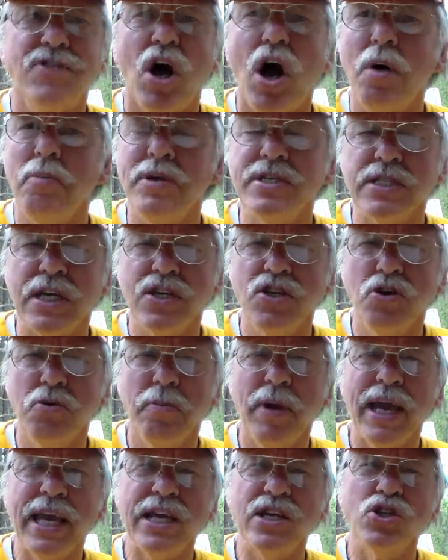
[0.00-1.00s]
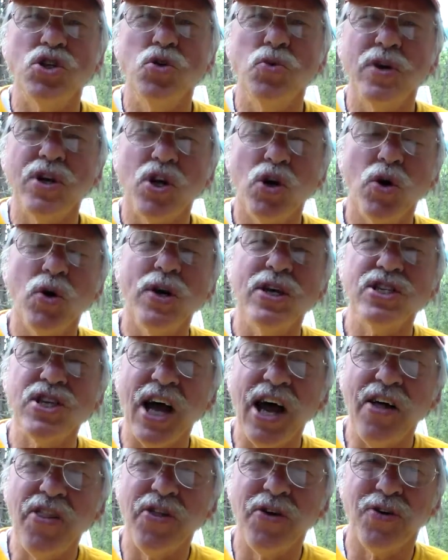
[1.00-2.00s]
comments that you make is to encourage
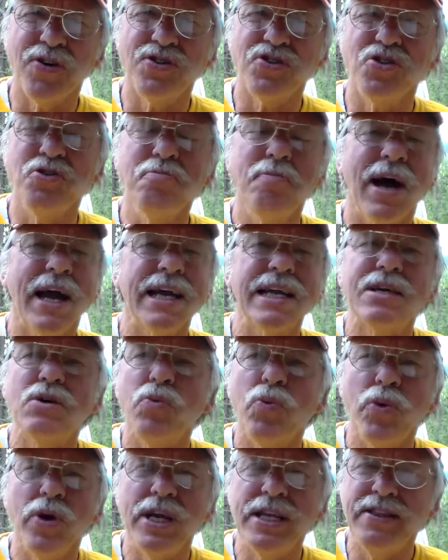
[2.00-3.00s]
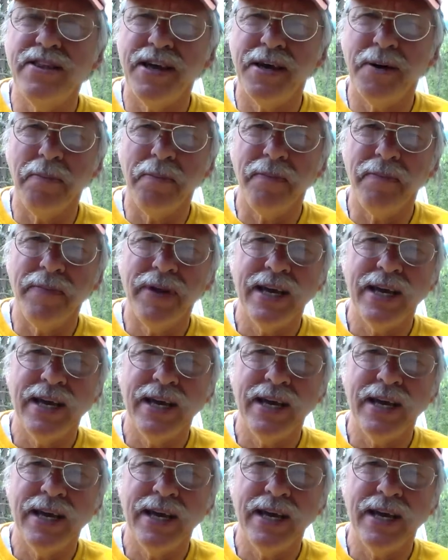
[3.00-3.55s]
others who might read them.